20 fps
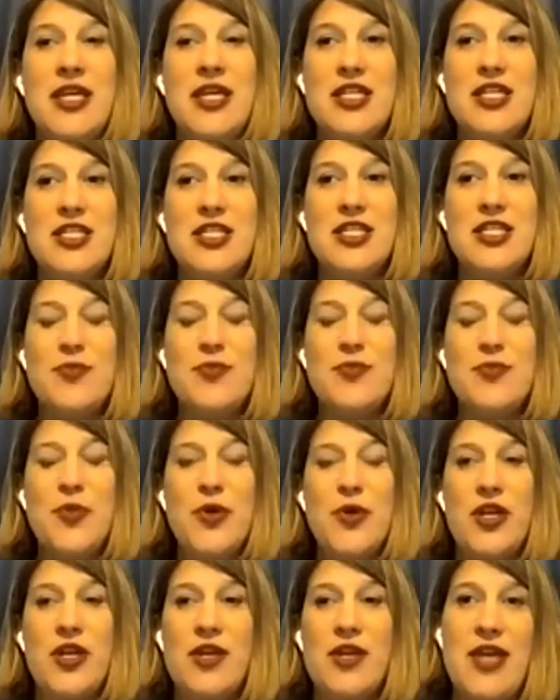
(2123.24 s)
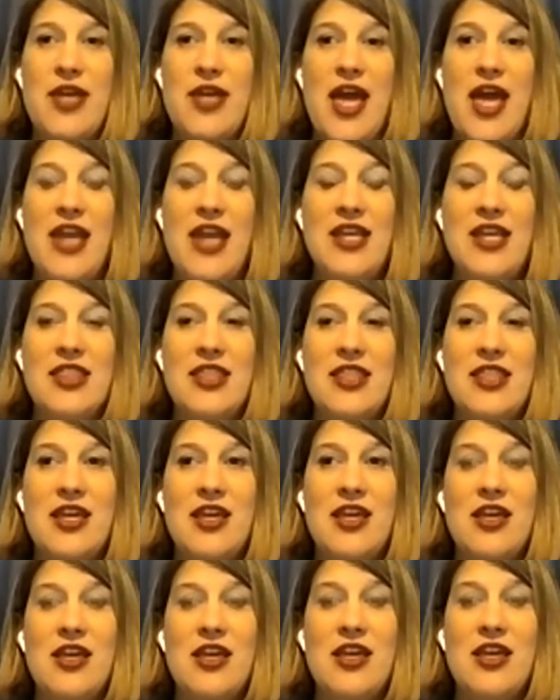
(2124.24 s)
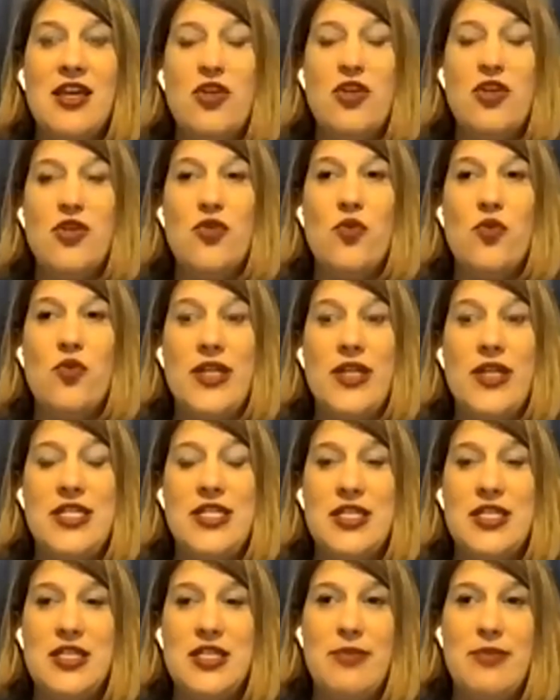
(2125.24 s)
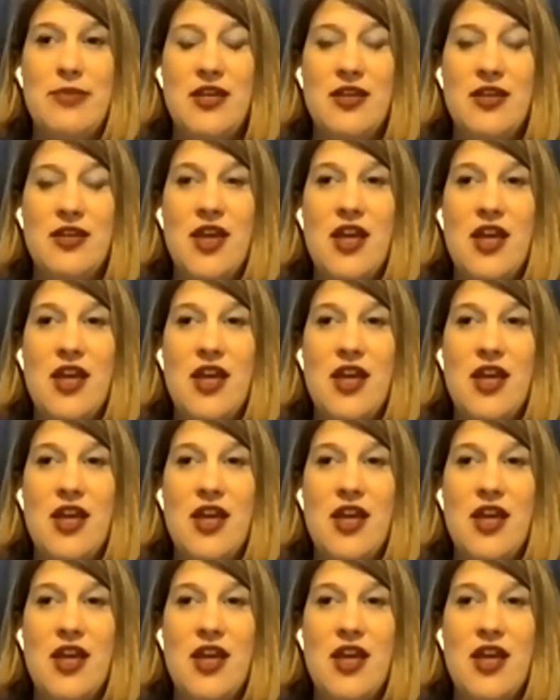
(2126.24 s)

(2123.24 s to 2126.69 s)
to me, a sport can be anything you want it to be.